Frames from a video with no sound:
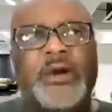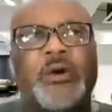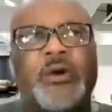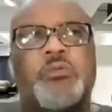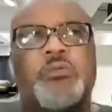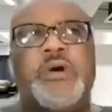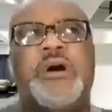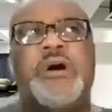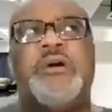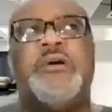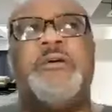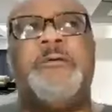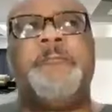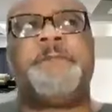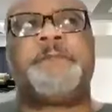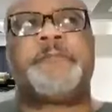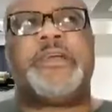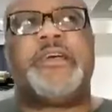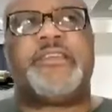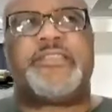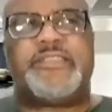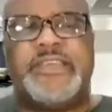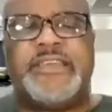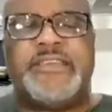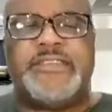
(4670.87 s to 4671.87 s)
Well,
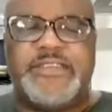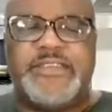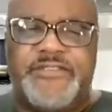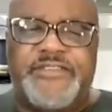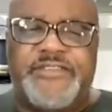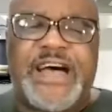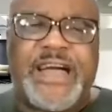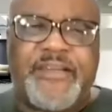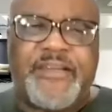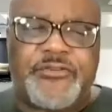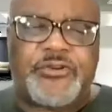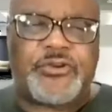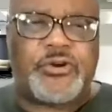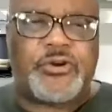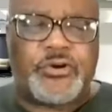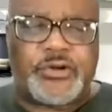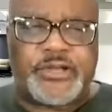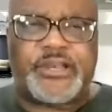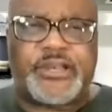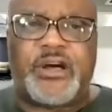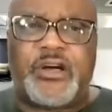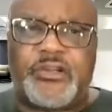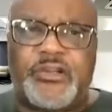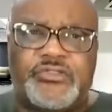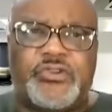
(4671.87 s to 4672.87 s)
a 65 year old
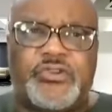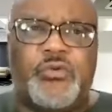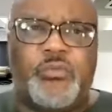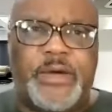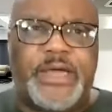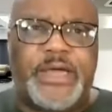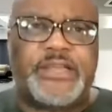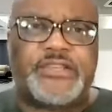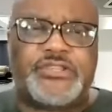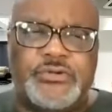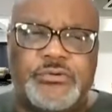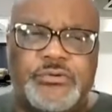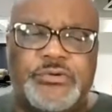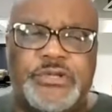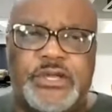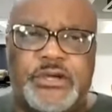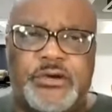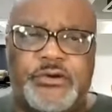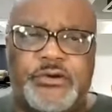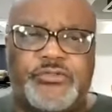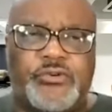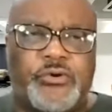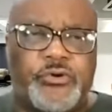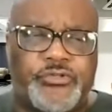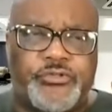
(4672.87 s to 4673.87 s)
can also wait two
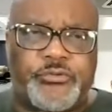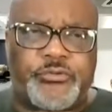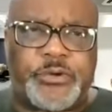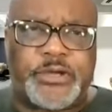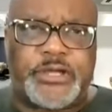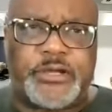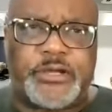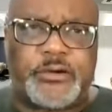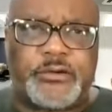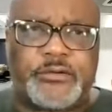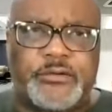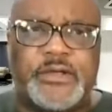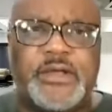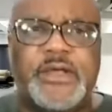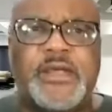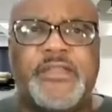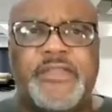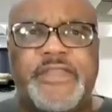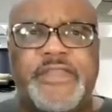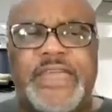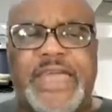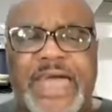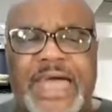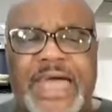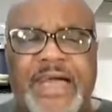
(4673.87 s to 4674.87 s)
years or three years.
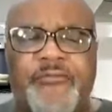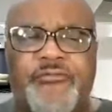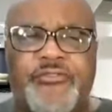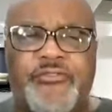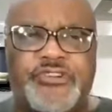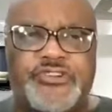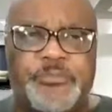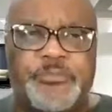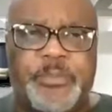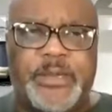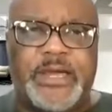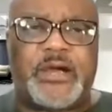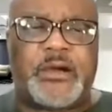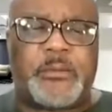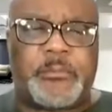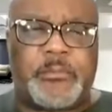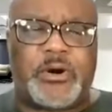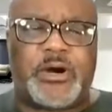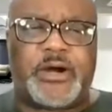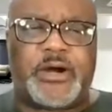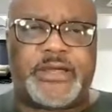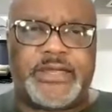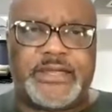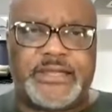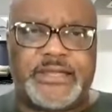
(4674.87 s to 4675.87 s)
The average bear
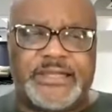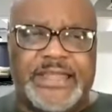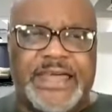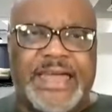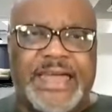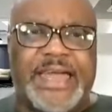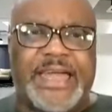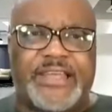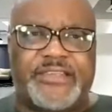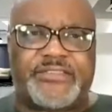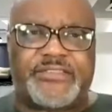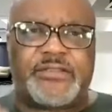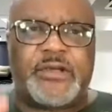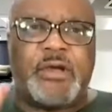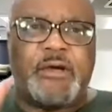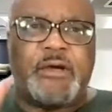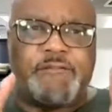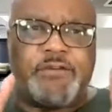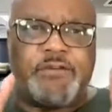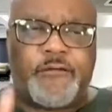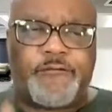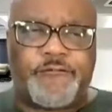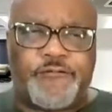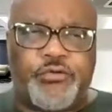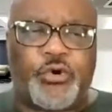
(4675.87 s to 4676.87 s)
market lasts
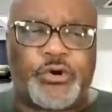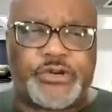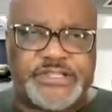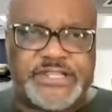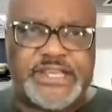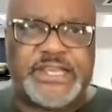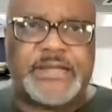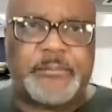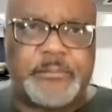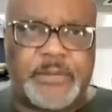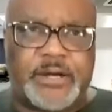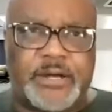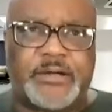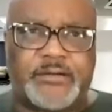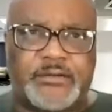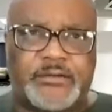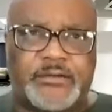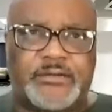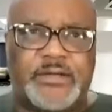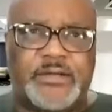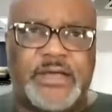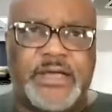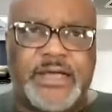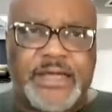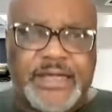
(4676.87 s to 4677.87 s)
for 14
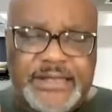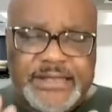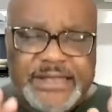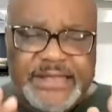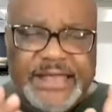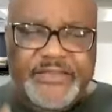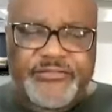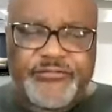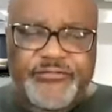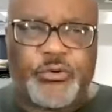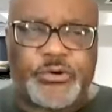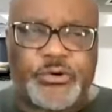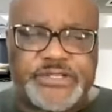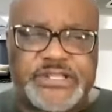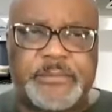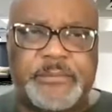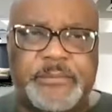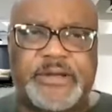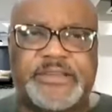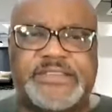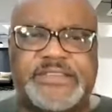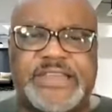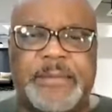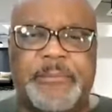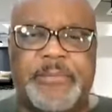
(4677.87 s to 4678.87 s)
months. It lasts 14
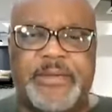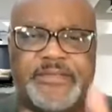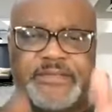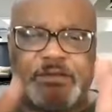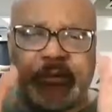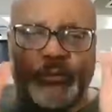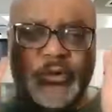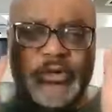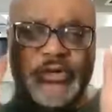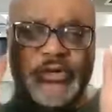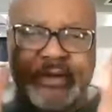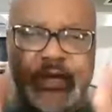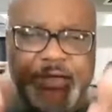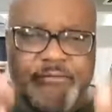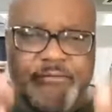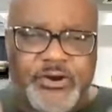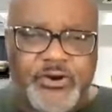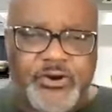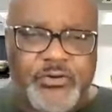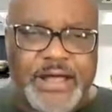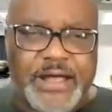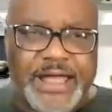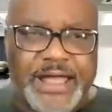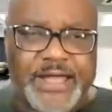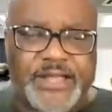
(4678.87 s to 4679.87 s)
months. That means that when you have a
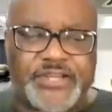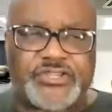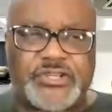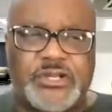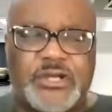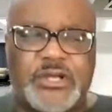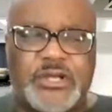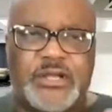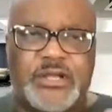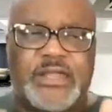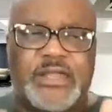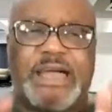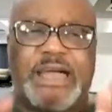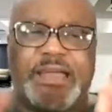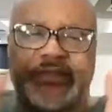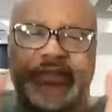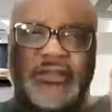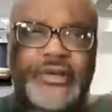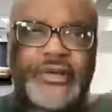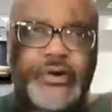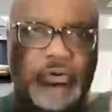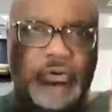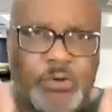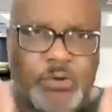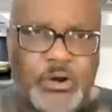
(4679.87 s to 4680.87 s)
crash, like the
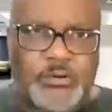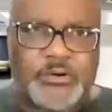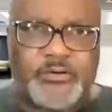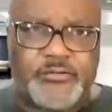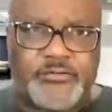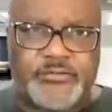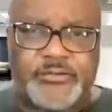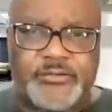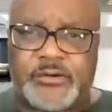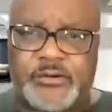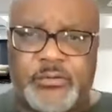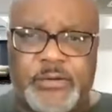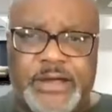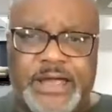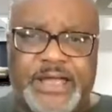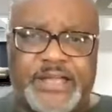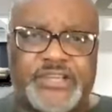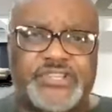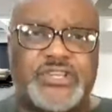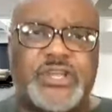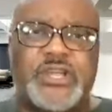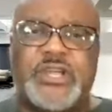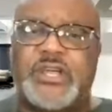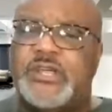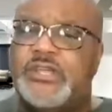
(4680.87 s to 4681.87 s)
Corona
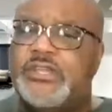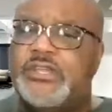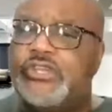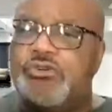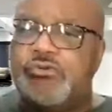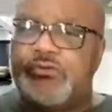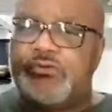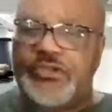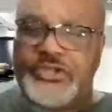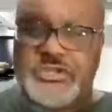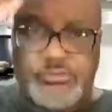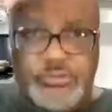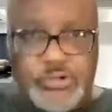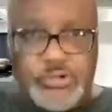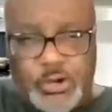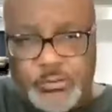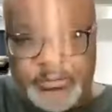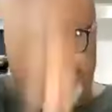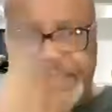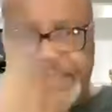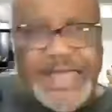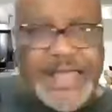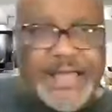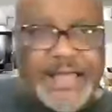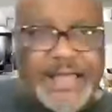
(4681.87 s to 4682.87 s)
crash, you you go
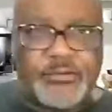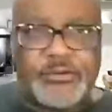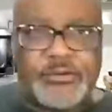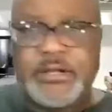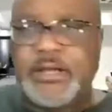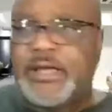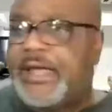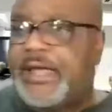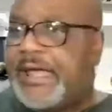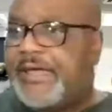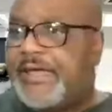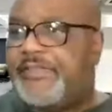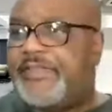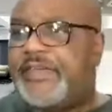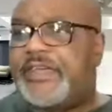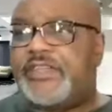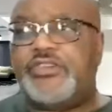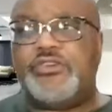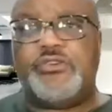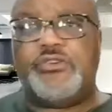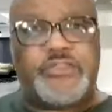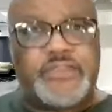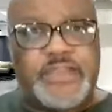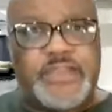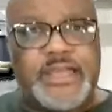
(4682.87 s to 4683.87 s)
down and then
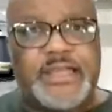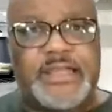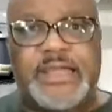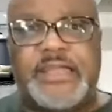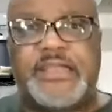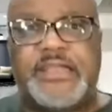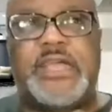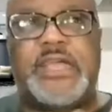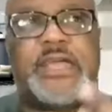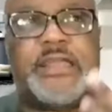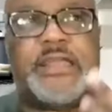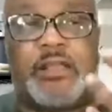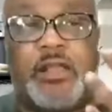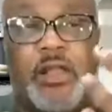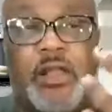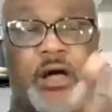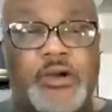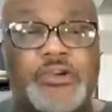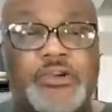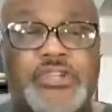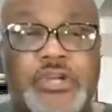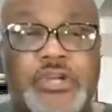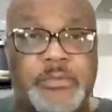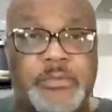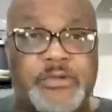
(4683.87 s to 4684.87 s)
you sit. And, and long
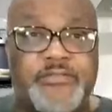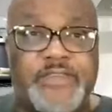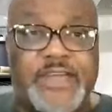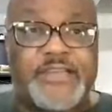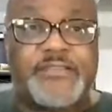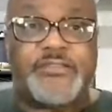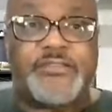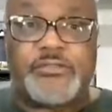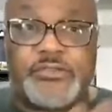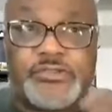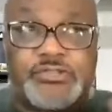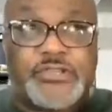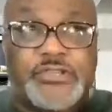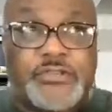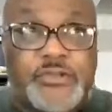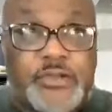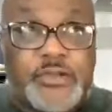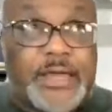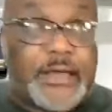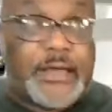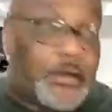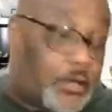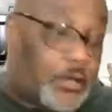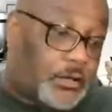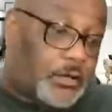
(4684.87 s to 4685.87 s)
investors just are
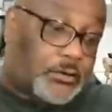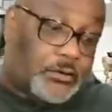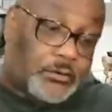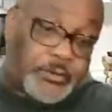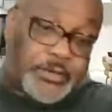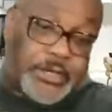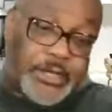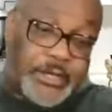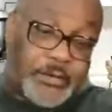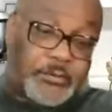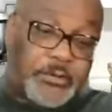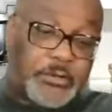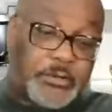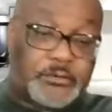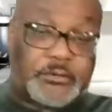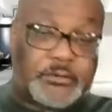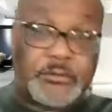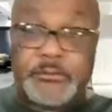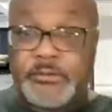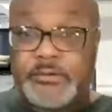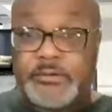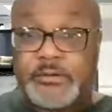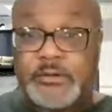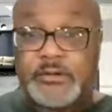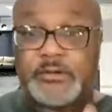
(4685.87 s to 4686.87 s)
like, oh, okay, well, I'm
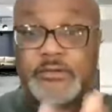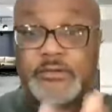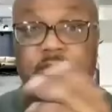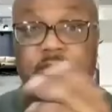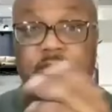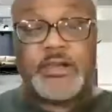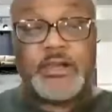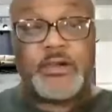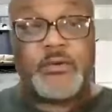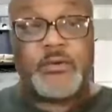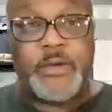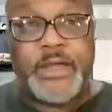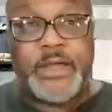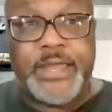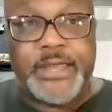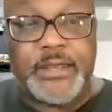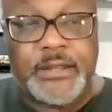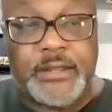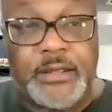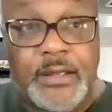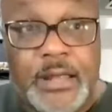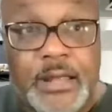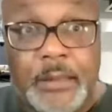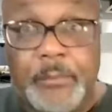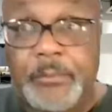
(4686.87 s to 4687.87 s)
just gonna sit here and wait.
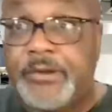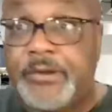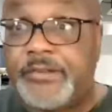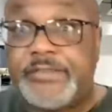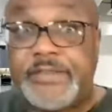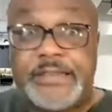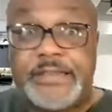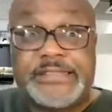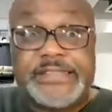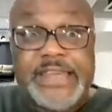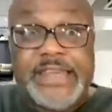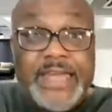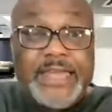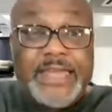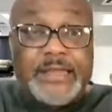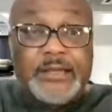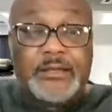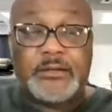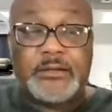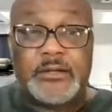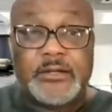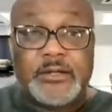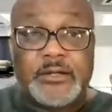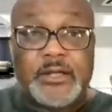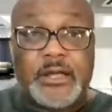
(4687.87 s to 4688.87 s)
I'm gonna sit tight
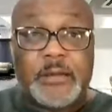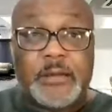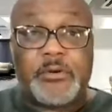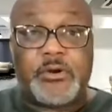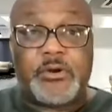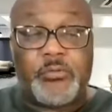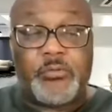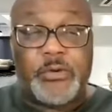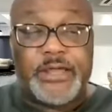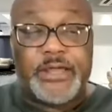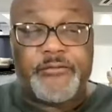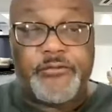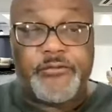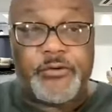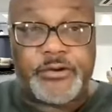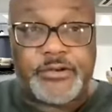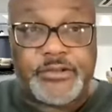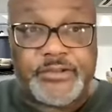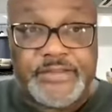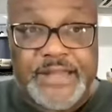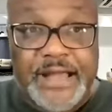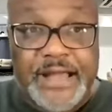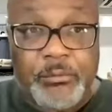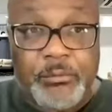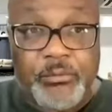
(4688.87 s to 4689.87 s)
I'm gonna wait for it to
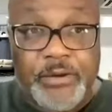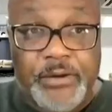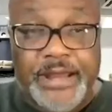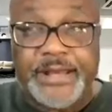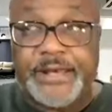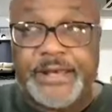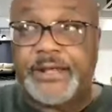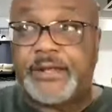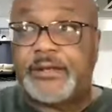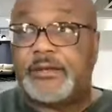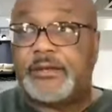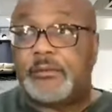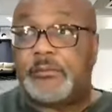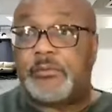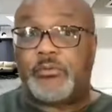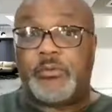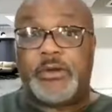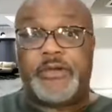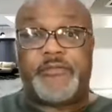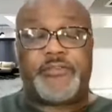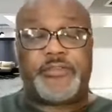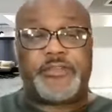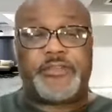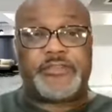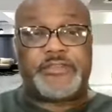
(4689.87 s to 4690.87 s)
stop raining. I'm gonna
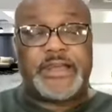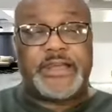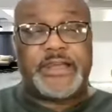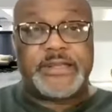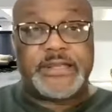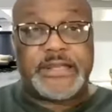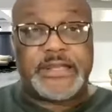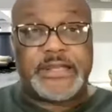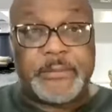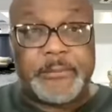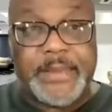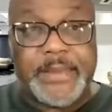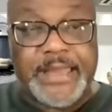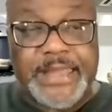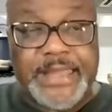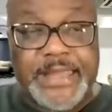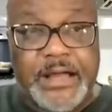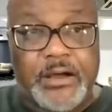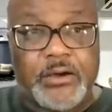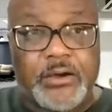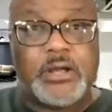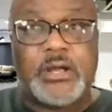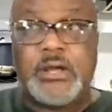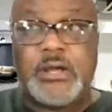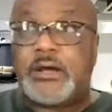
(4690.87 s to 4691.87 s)
wait for the sun to come back
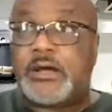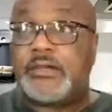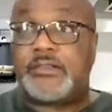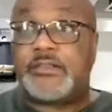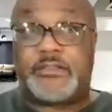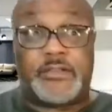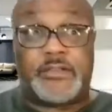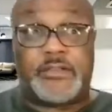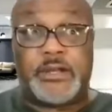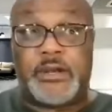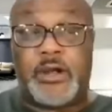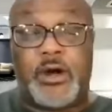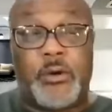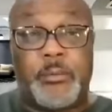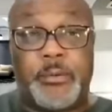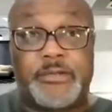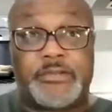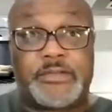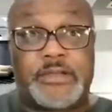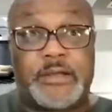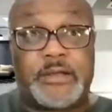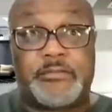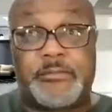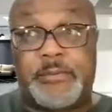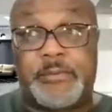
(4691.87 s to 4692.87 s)
out because the sun always
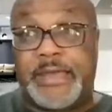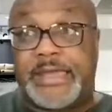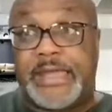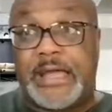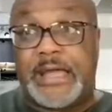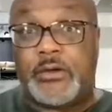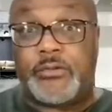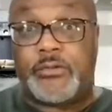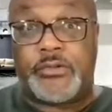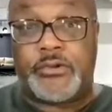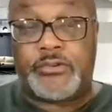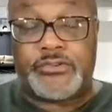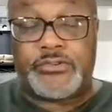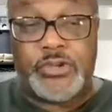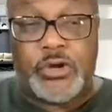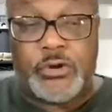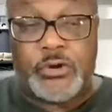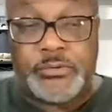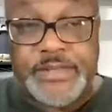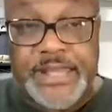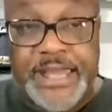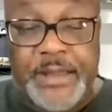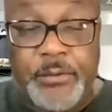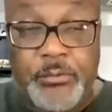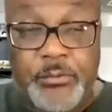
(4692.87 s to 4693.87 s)
comes back out. There's no
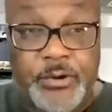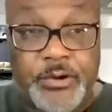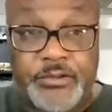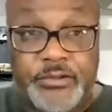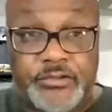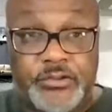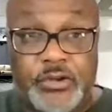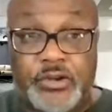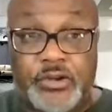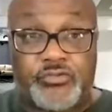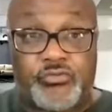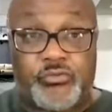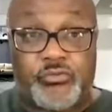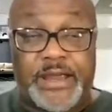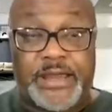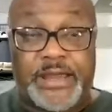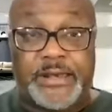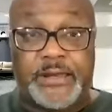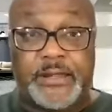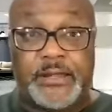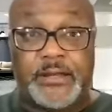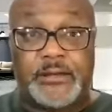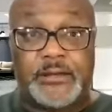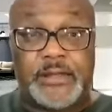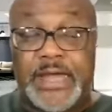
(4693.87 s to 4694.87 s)
day where it starts
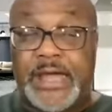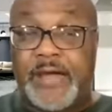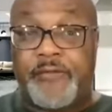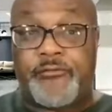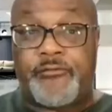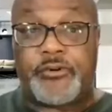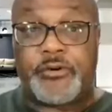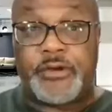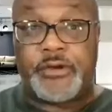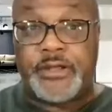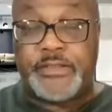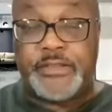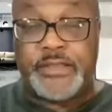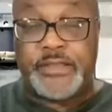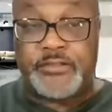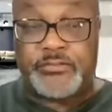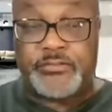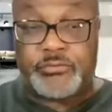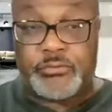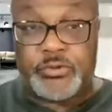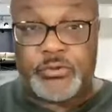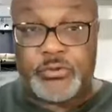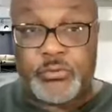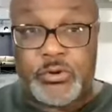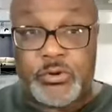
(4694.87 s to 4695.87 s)
raining ever in the
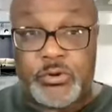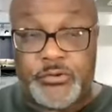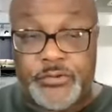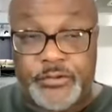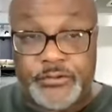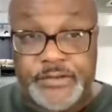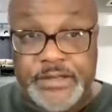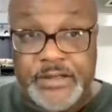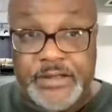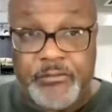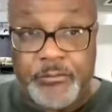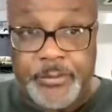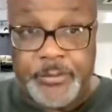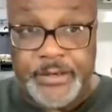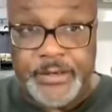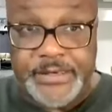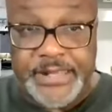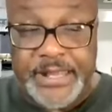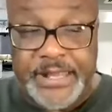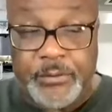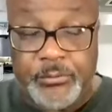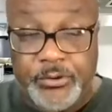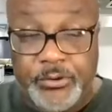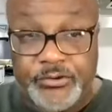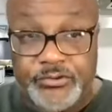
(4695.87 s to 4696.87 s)
history of the world. There's never been a
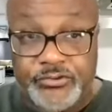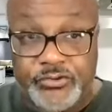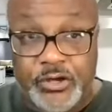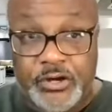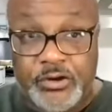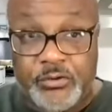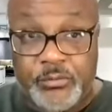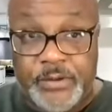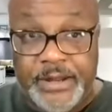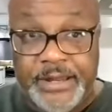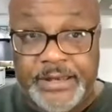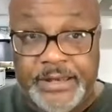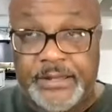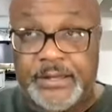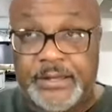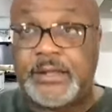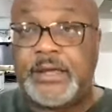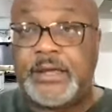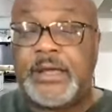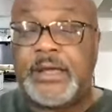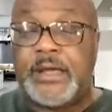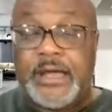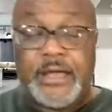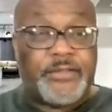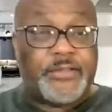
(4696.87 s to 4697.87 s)
day where it started raining
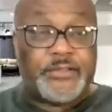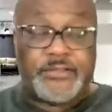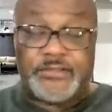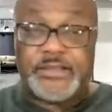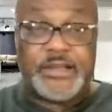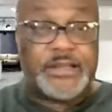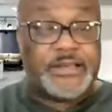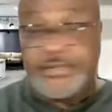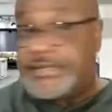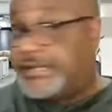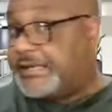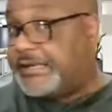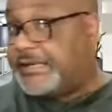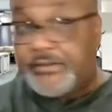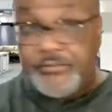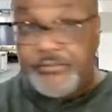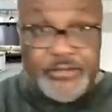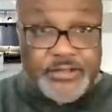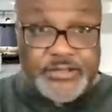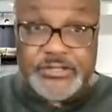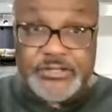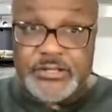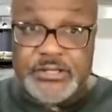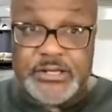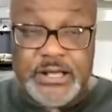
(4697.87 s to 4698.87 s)
and the sun didn't
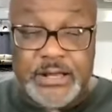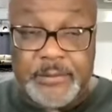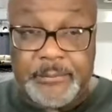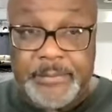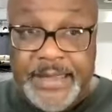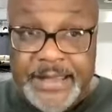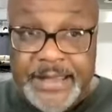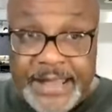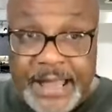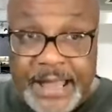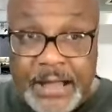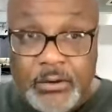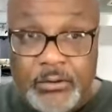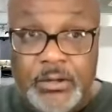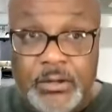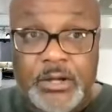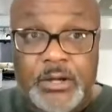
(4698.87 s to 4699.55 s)
eventually come back out,